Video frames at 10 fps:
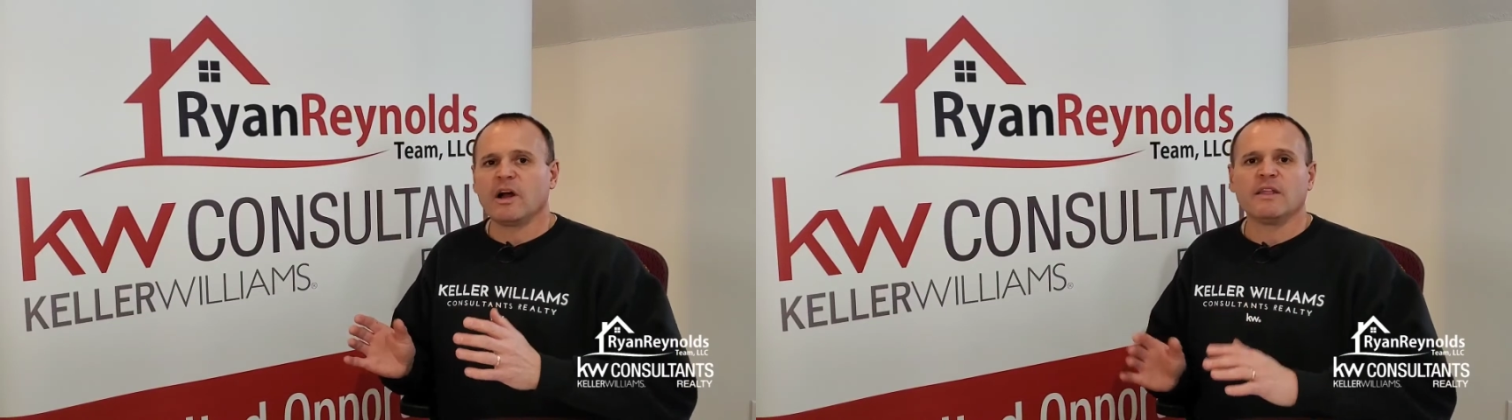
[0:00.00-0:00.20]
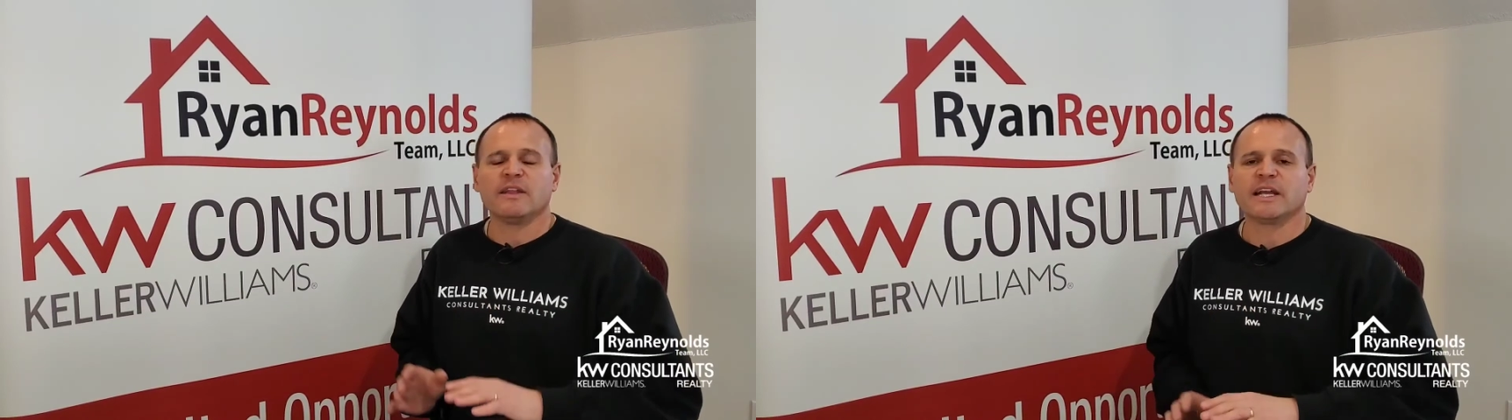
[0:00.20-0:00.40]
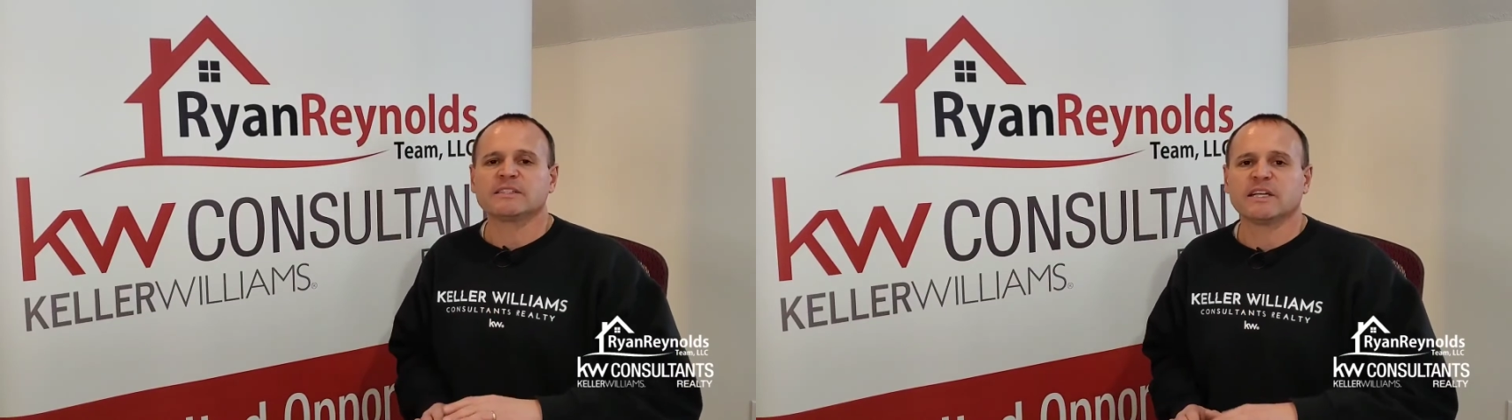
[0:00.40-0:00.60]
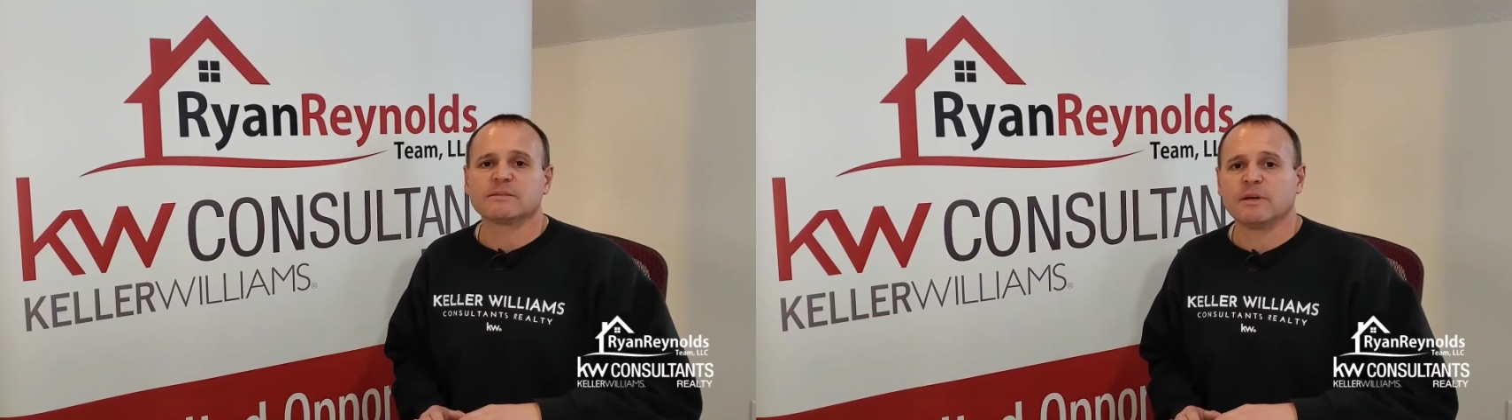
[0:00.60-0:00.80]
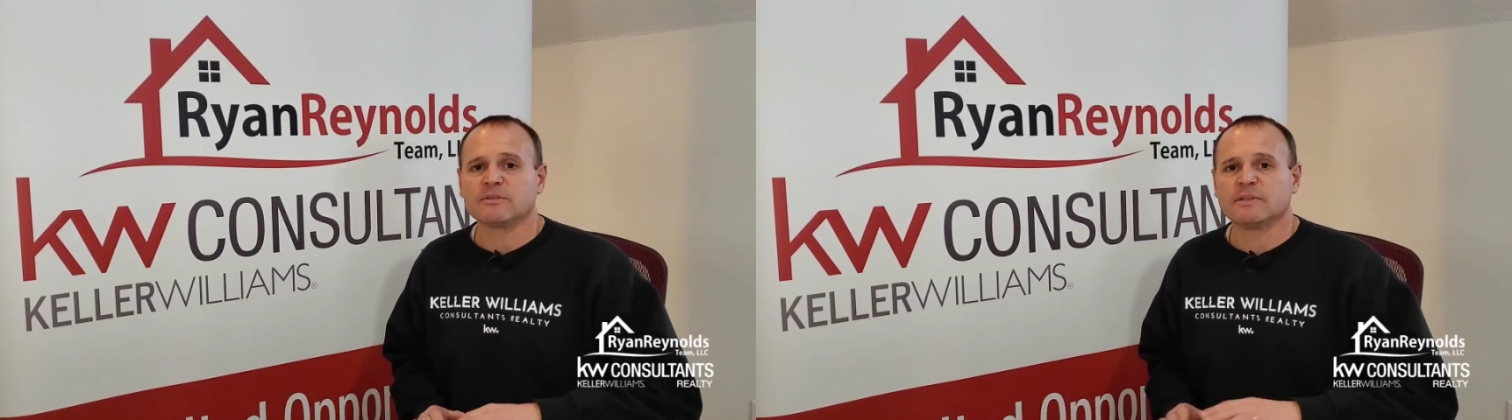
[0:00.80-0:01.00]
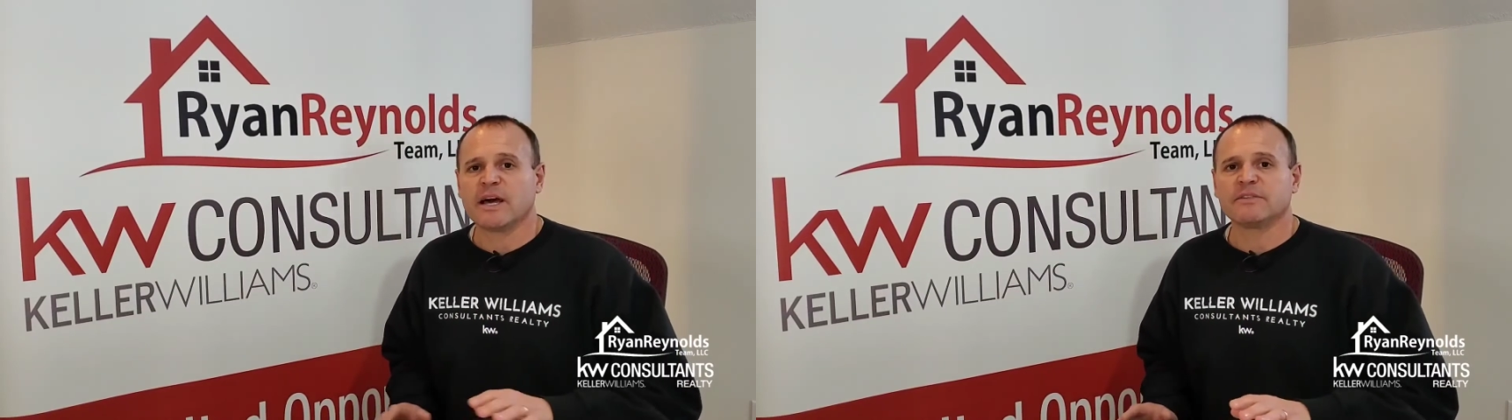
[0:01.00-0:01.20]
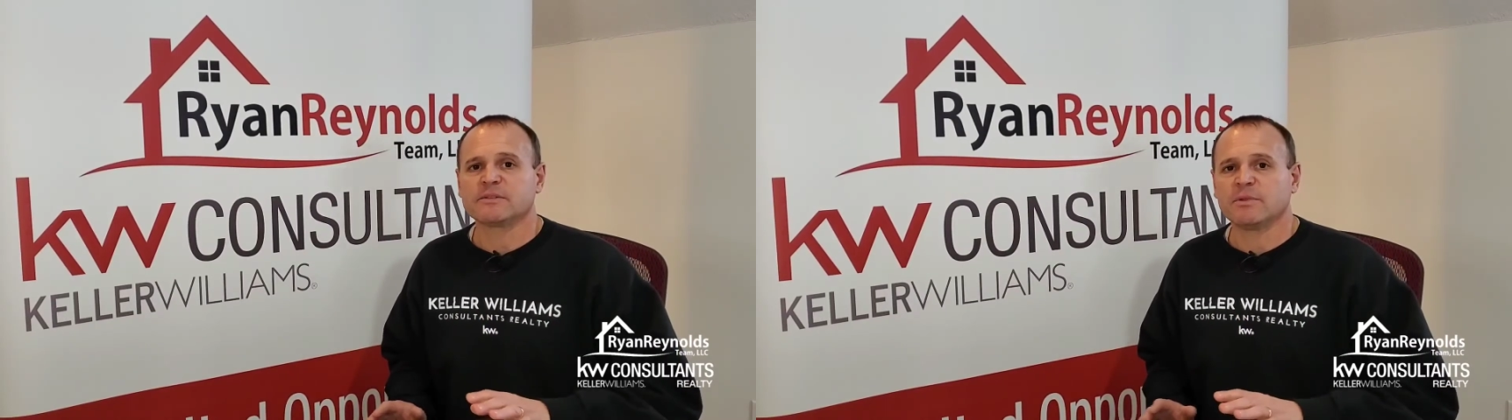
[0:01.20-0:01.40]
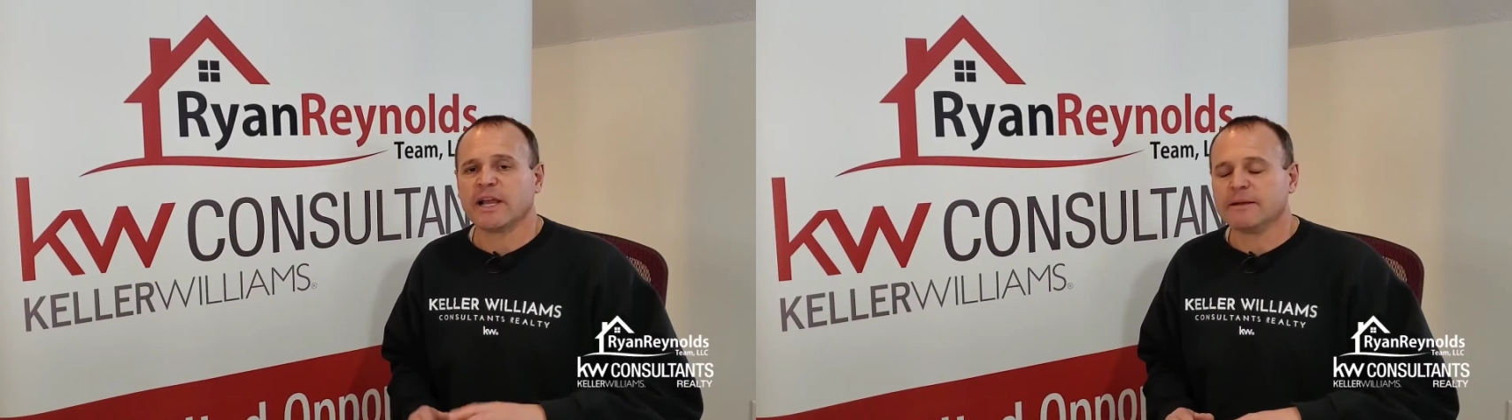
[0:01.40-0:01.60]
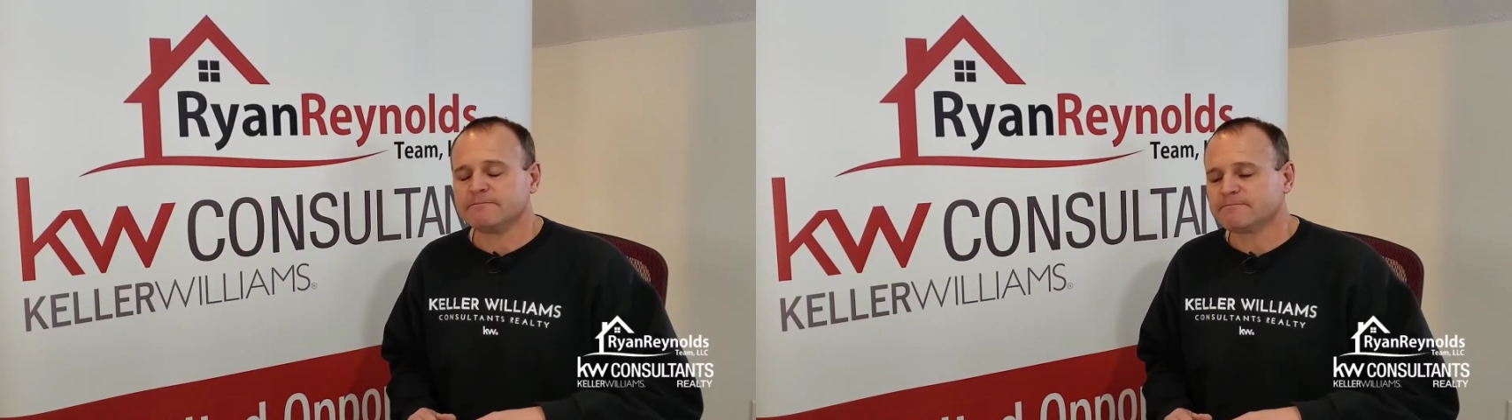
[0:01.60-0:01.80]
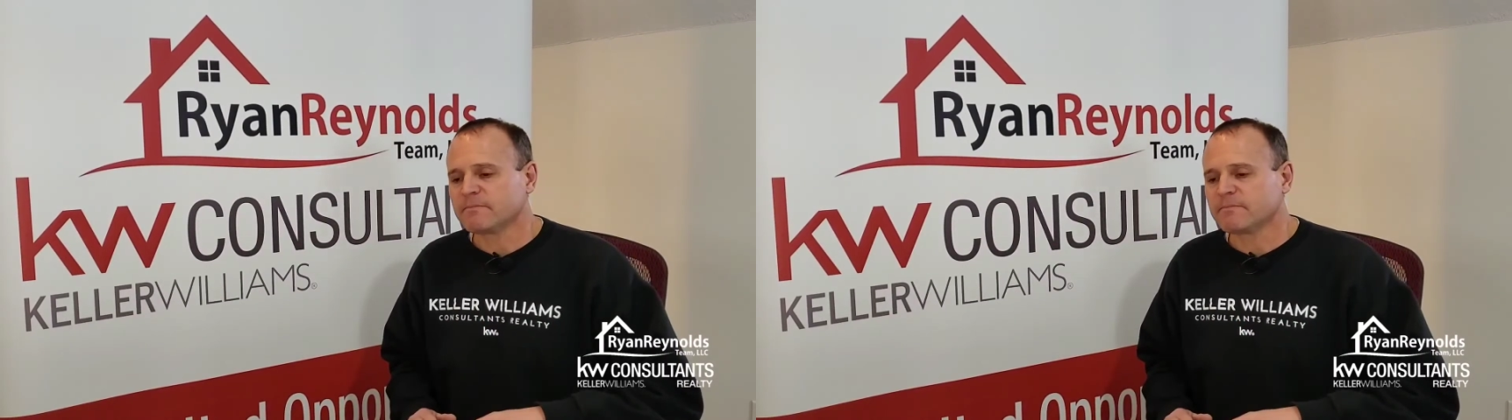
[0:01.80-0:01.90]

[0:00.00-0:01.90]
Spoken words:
on in the next 6 months without this plant.